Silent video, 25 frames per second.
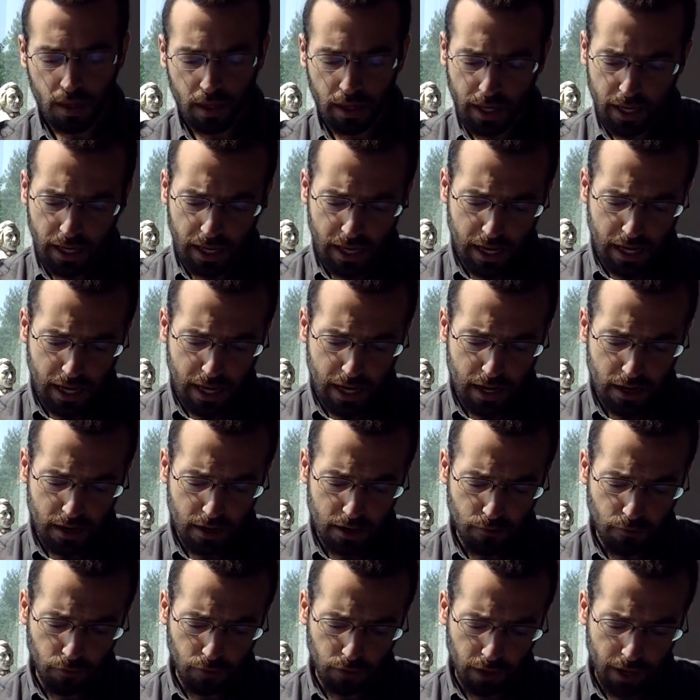E
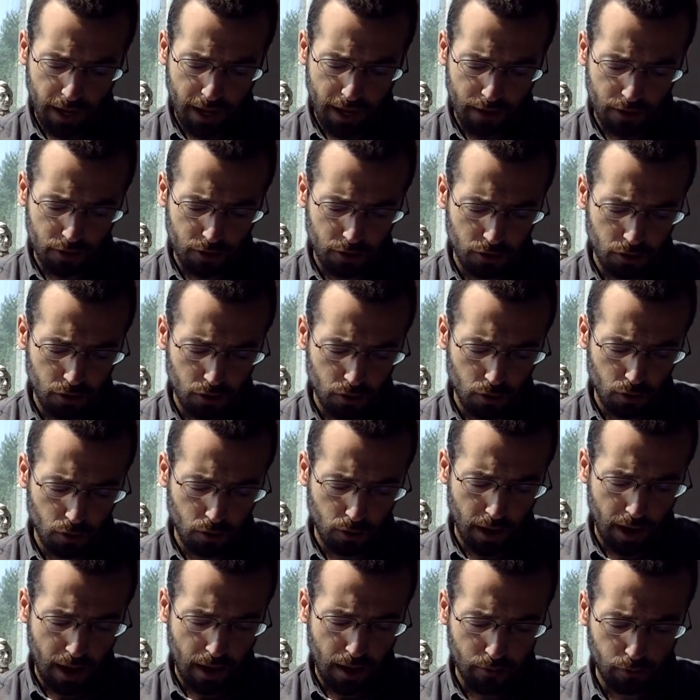flat to
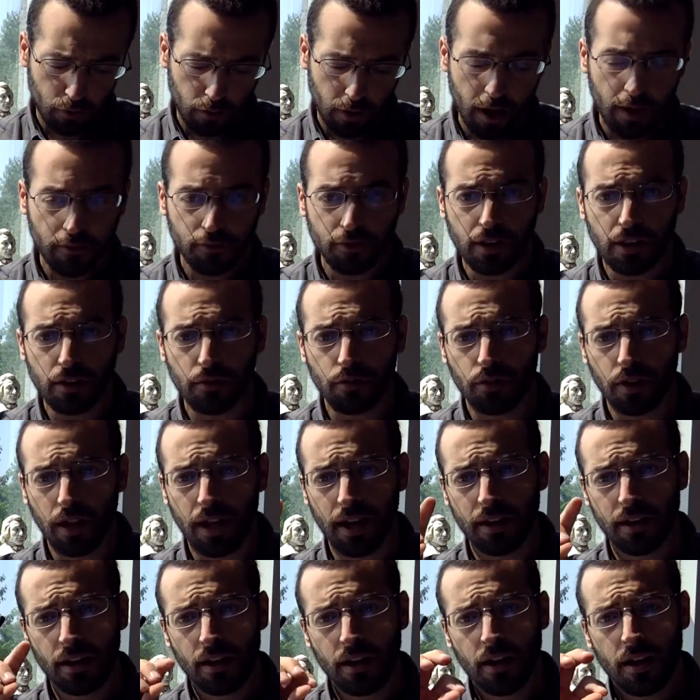F or F to E
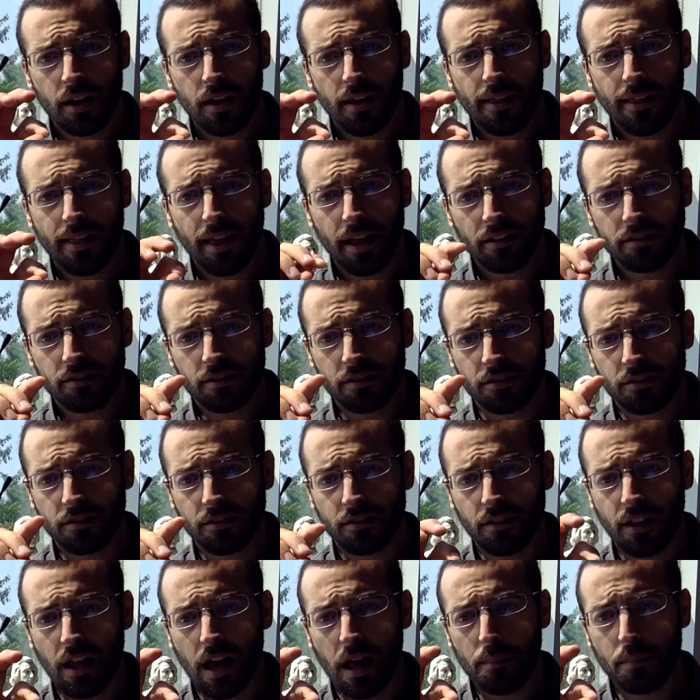flat. That's a
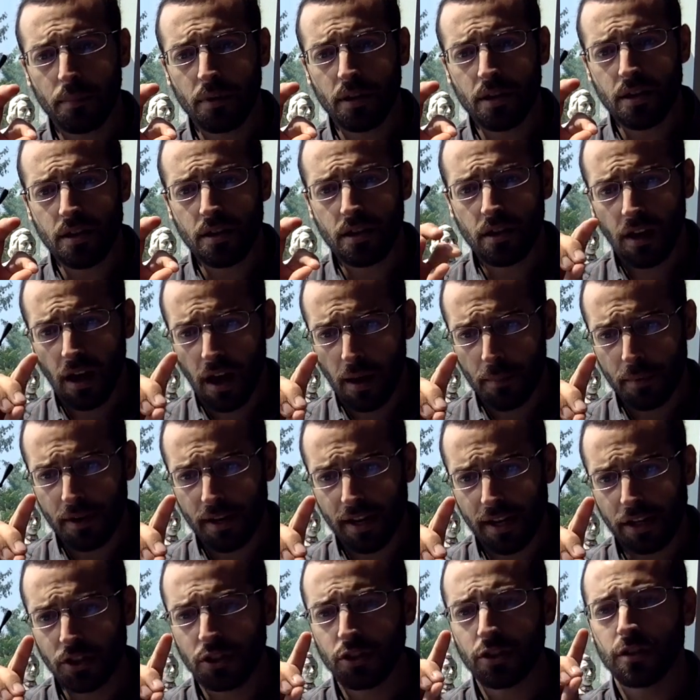sloppy
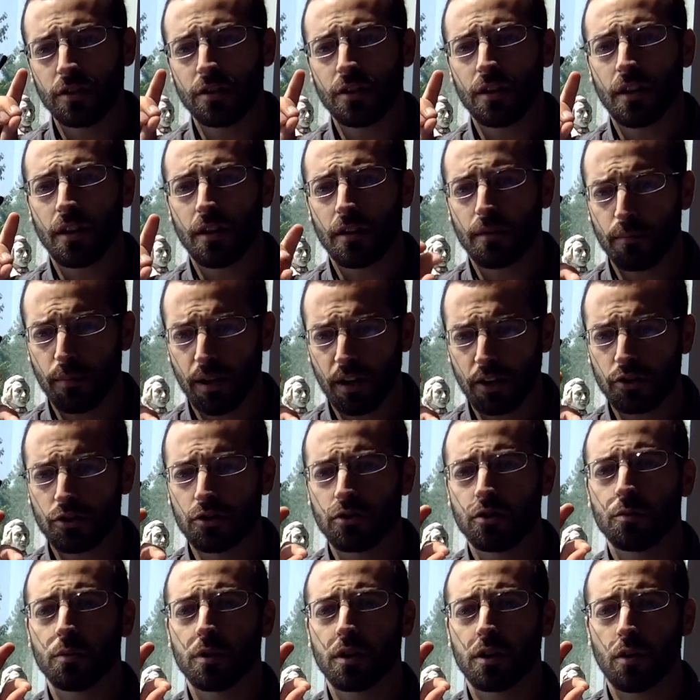combination. Make sure
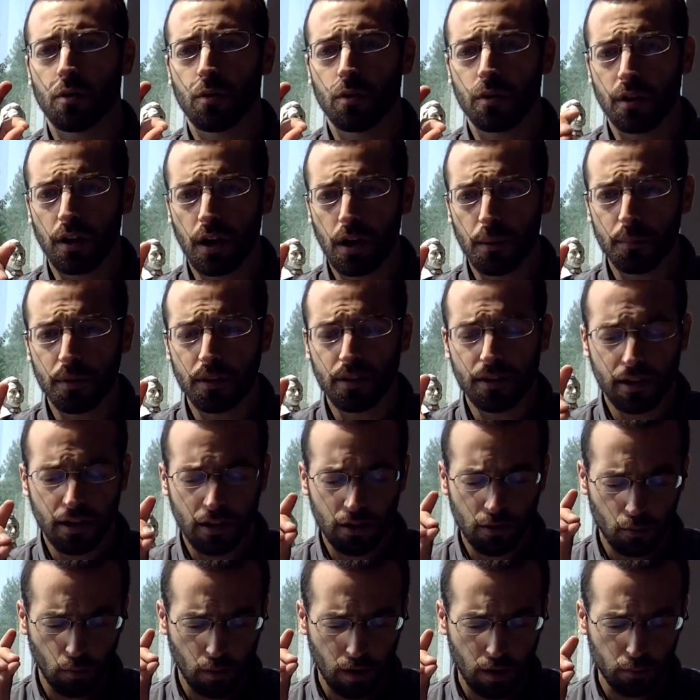we're going up and
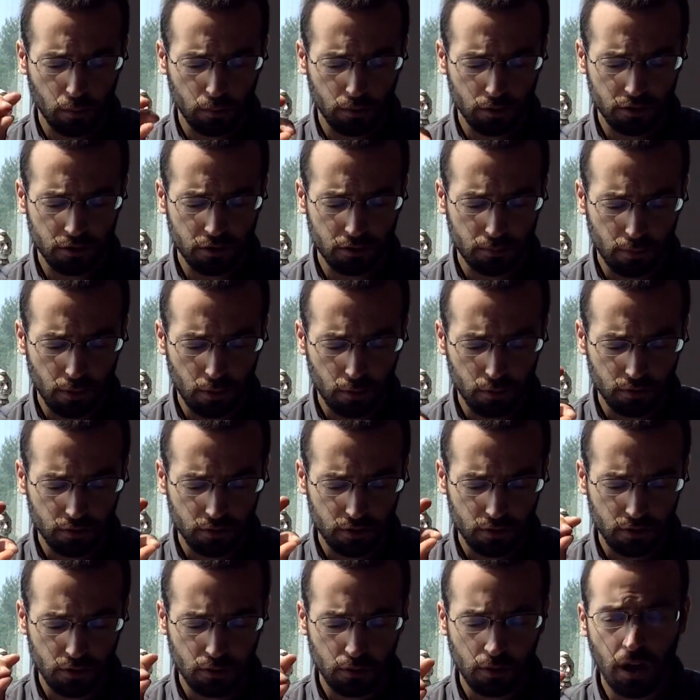down right where it's supposed
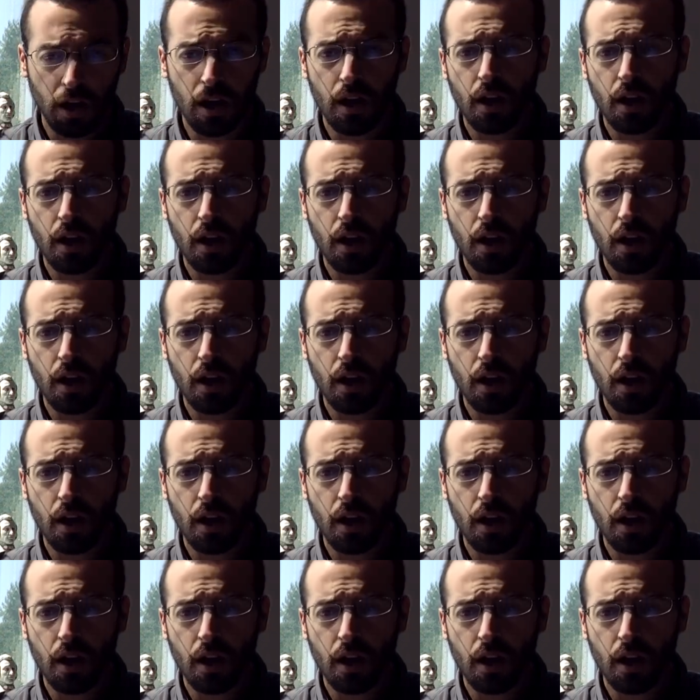to.